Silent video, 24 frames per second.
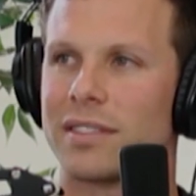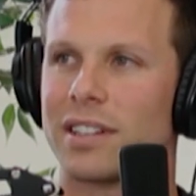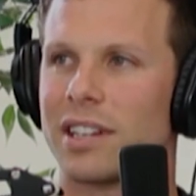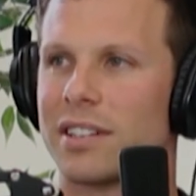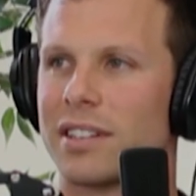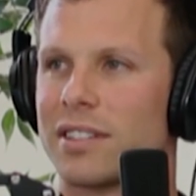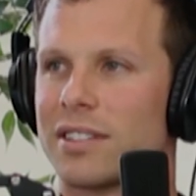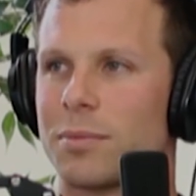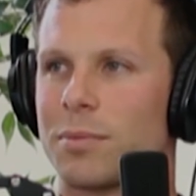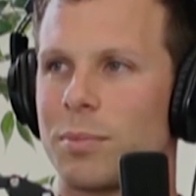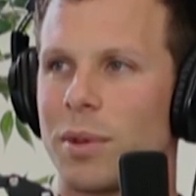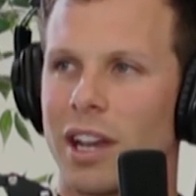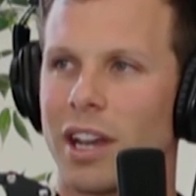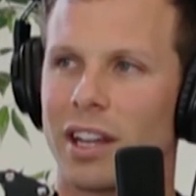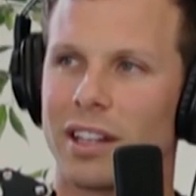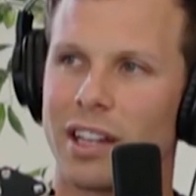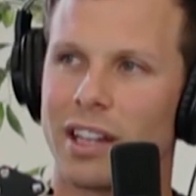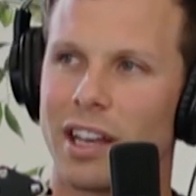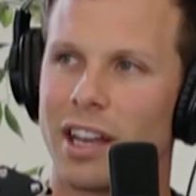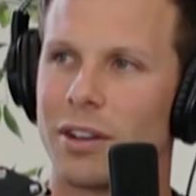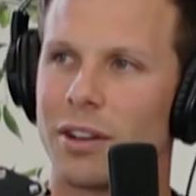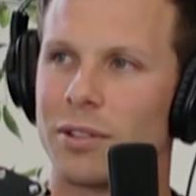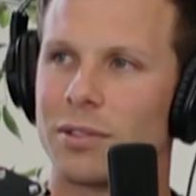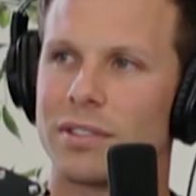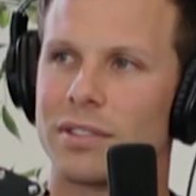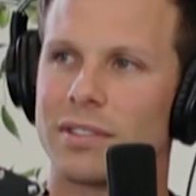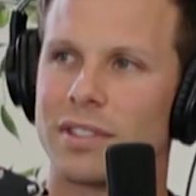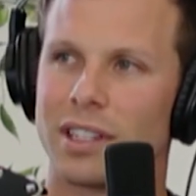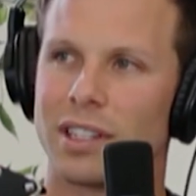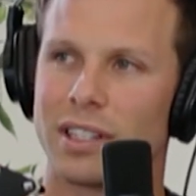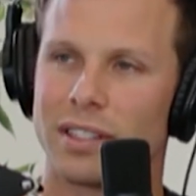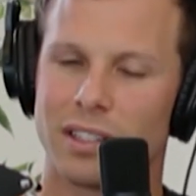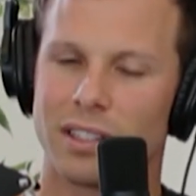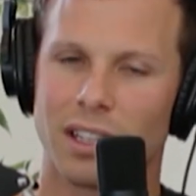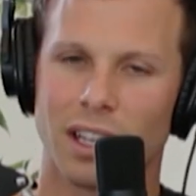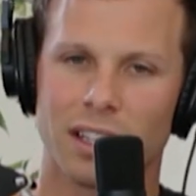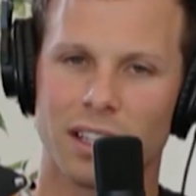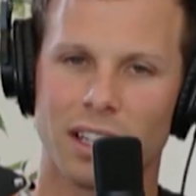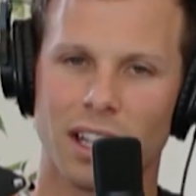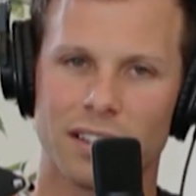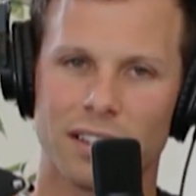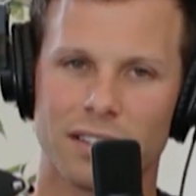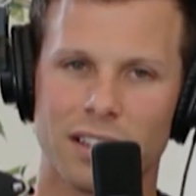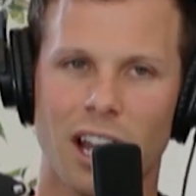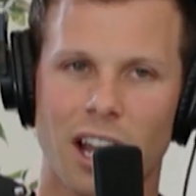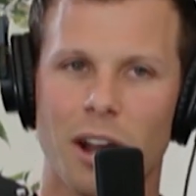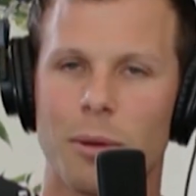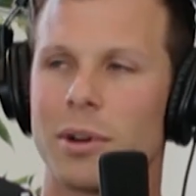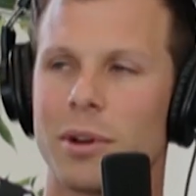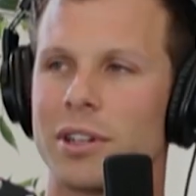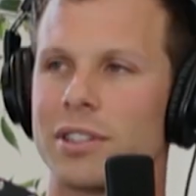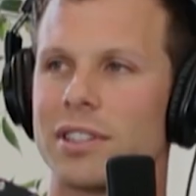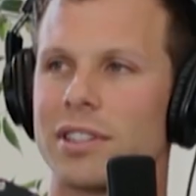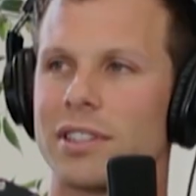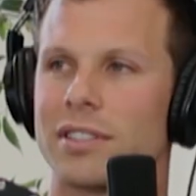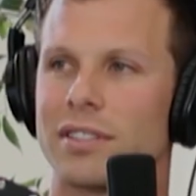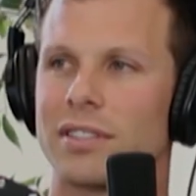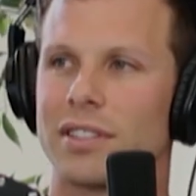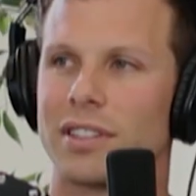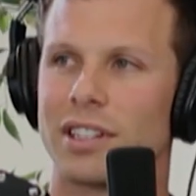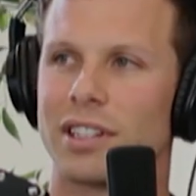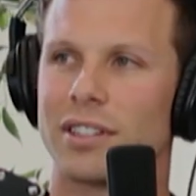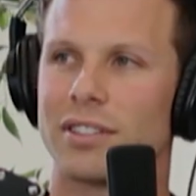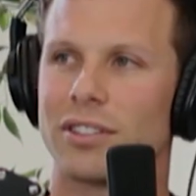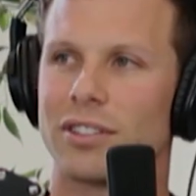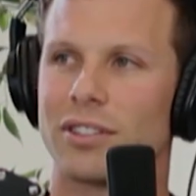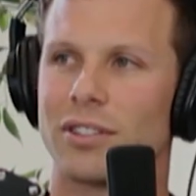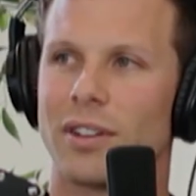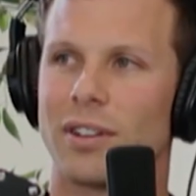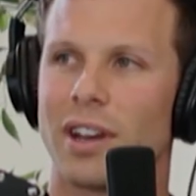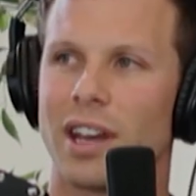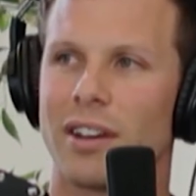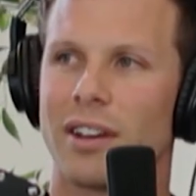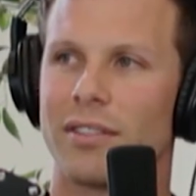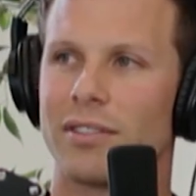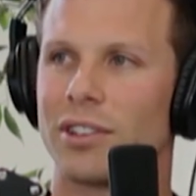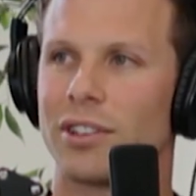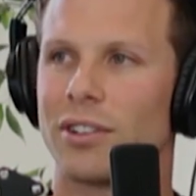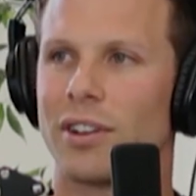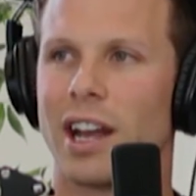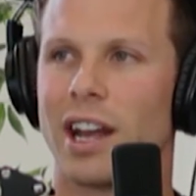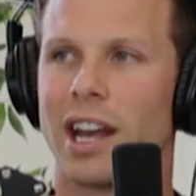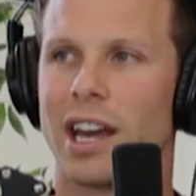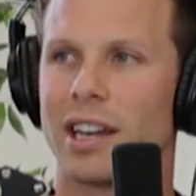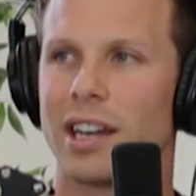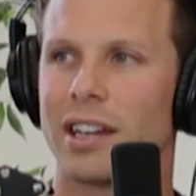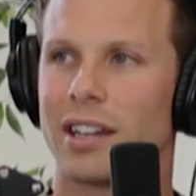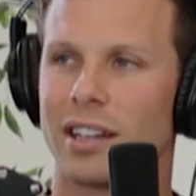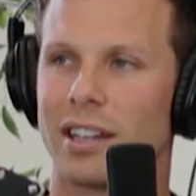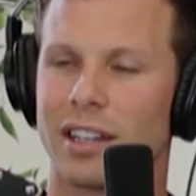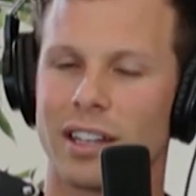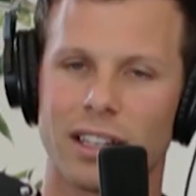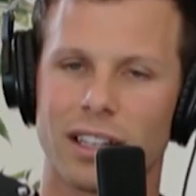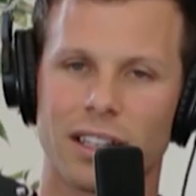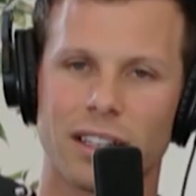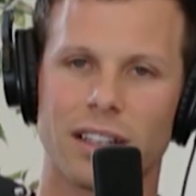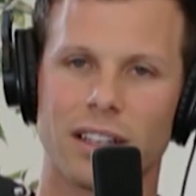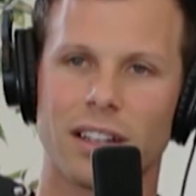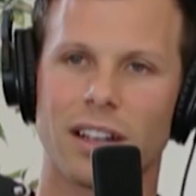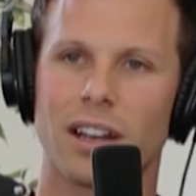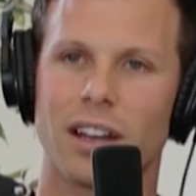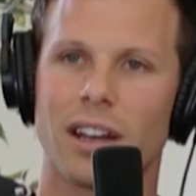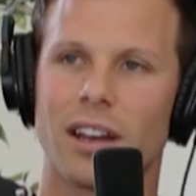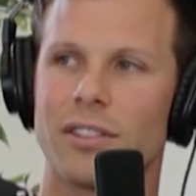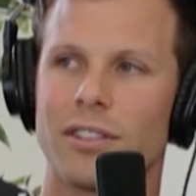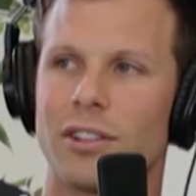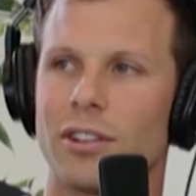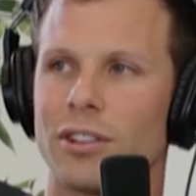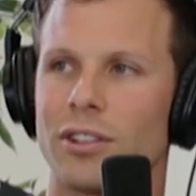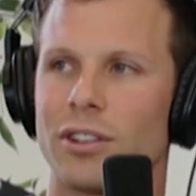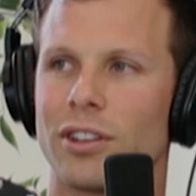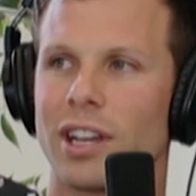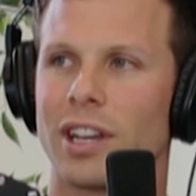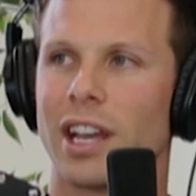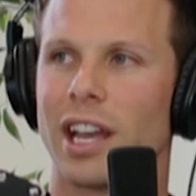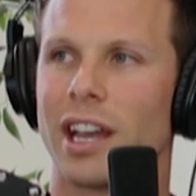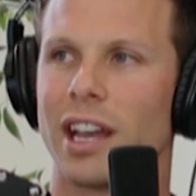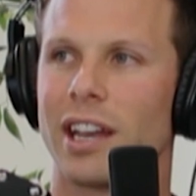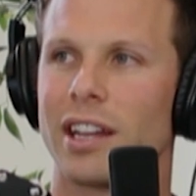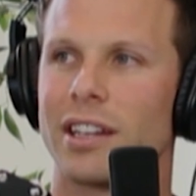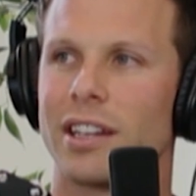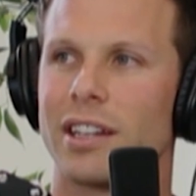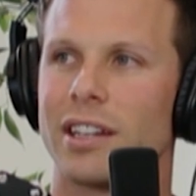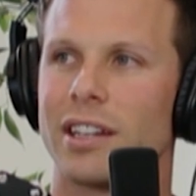They inspect the house. They test how much insulation you have in your attic, and they'll look at